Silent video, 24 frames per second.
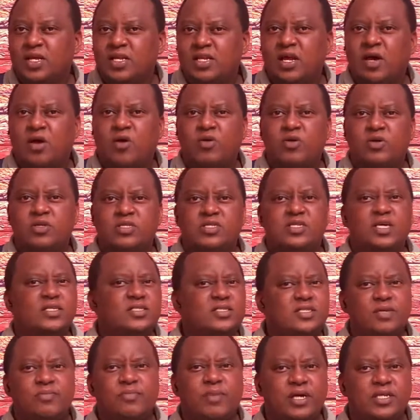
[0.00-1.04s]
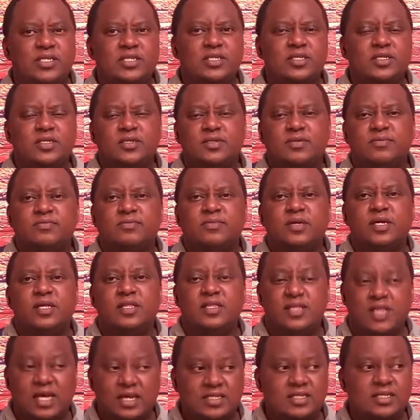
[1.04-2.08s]
Now, just imagine
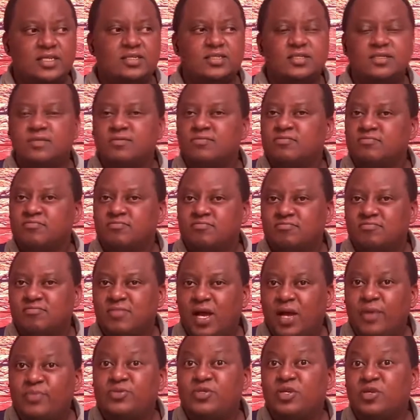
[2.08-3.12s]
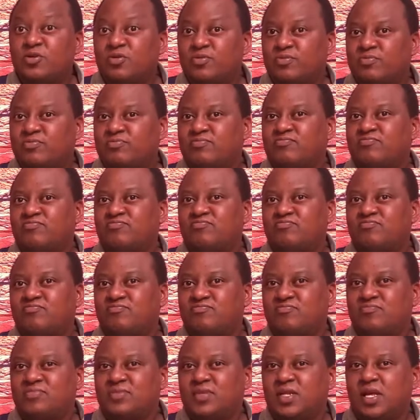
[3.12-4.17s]
that is Absalom.
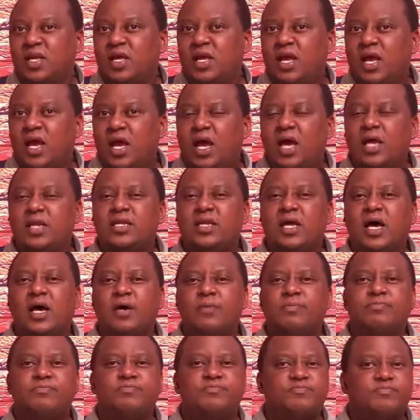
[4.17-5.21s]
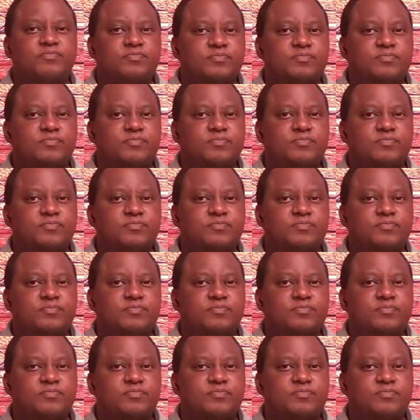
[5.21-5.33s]
And um,